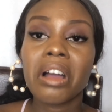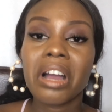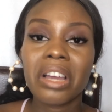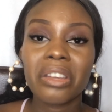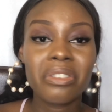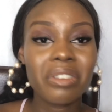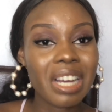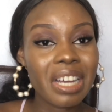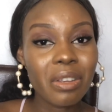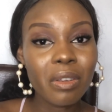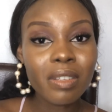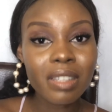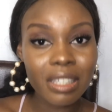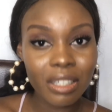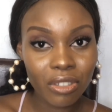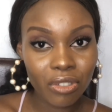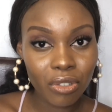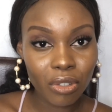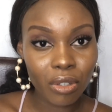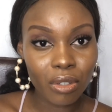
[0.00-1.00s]
you can use
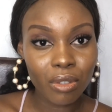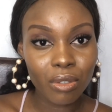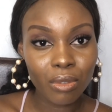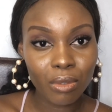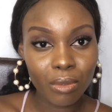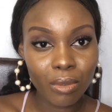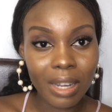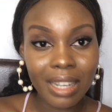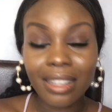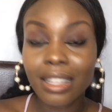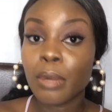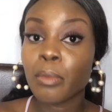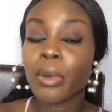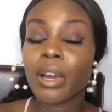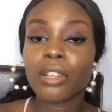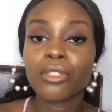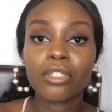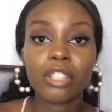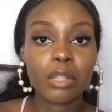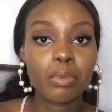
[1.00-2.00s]
InShots too, I think, but I
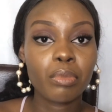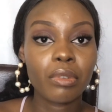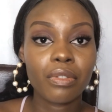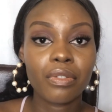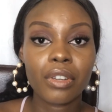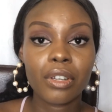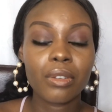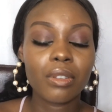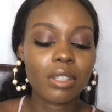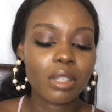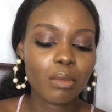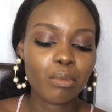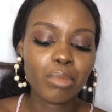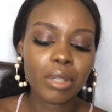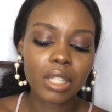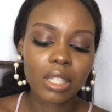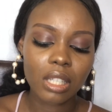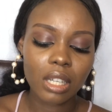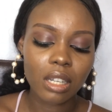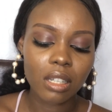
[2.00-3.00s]
just prefer using
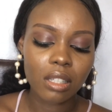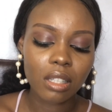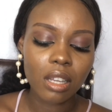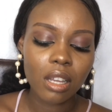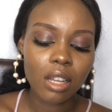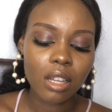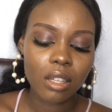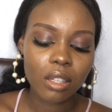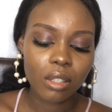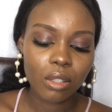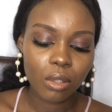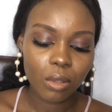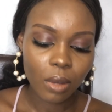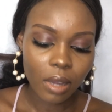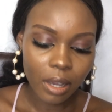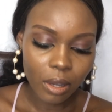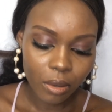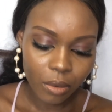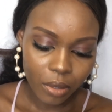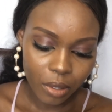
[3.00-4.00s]
PicsArt. So I
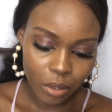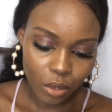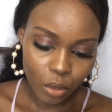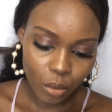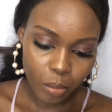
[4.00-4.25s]
go into